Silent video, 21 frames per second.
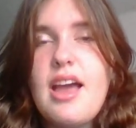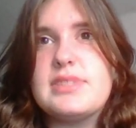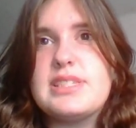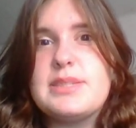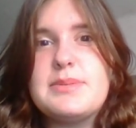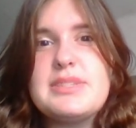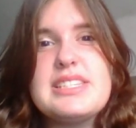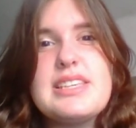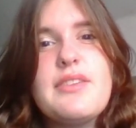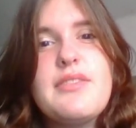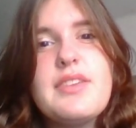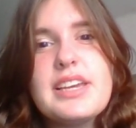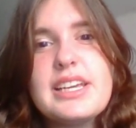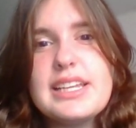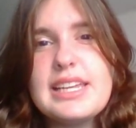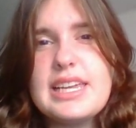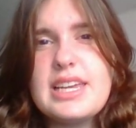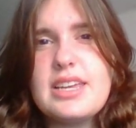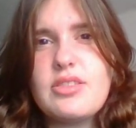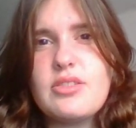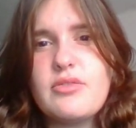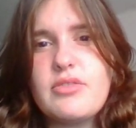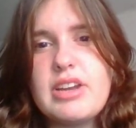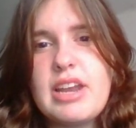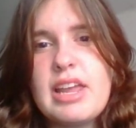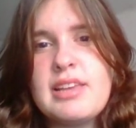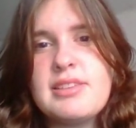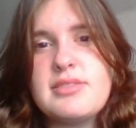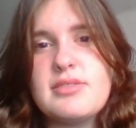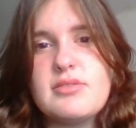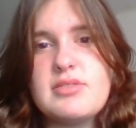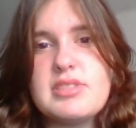specifically in the
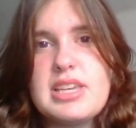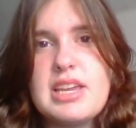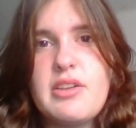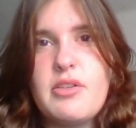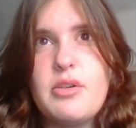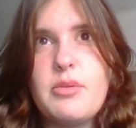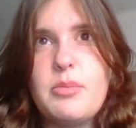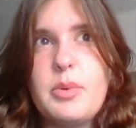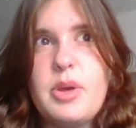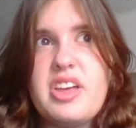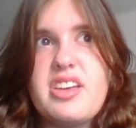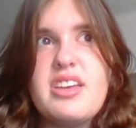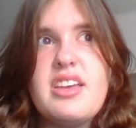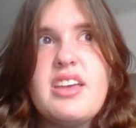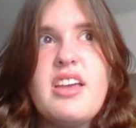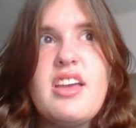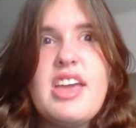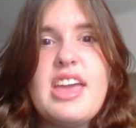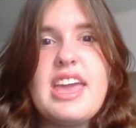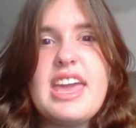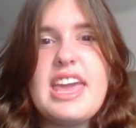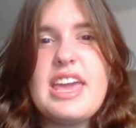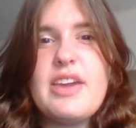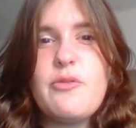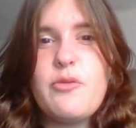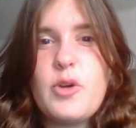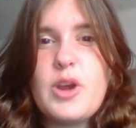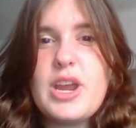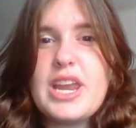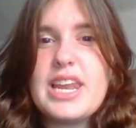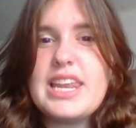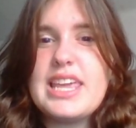Renaissance era, but it
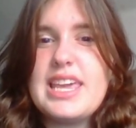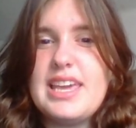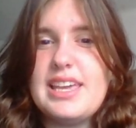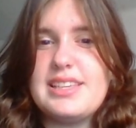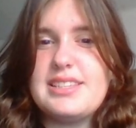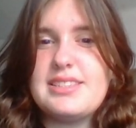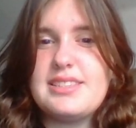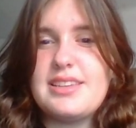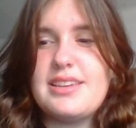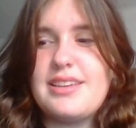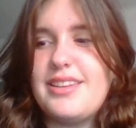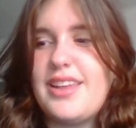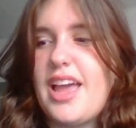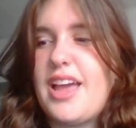really is a